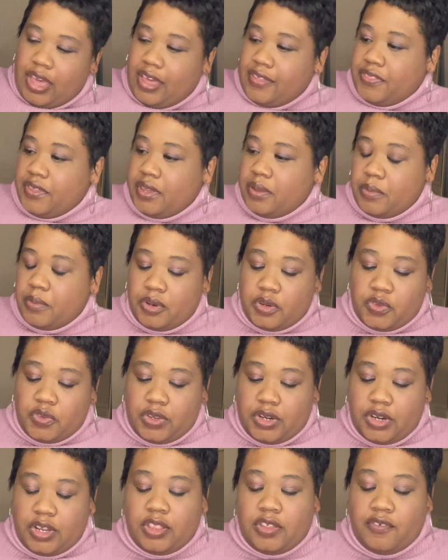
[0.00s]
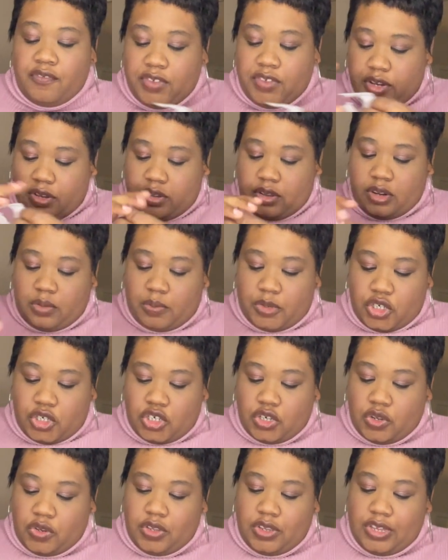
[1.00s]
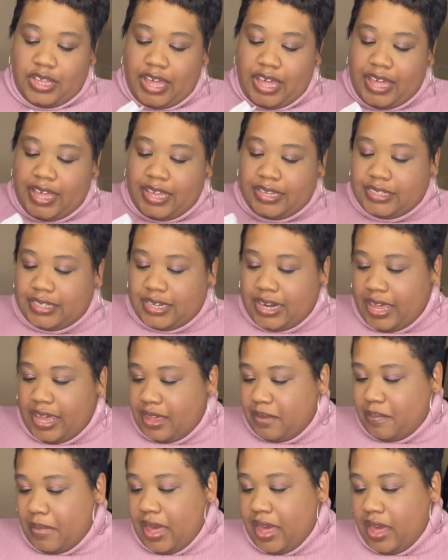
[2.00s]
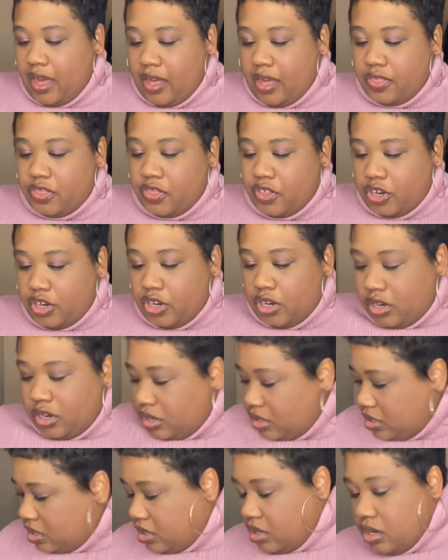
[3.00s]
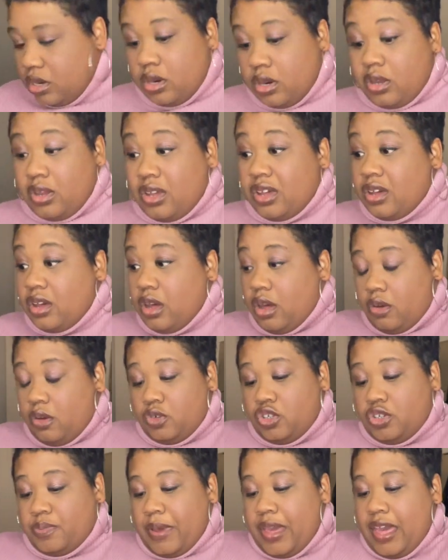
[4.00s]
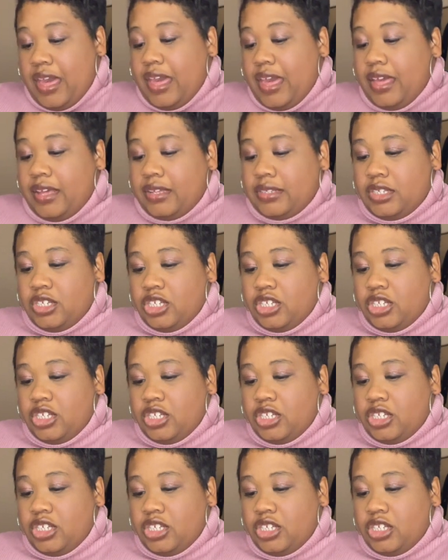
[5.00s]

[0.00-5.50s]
I think I'm gonna do another video and I'm gonna show you guys like my other Coach bags.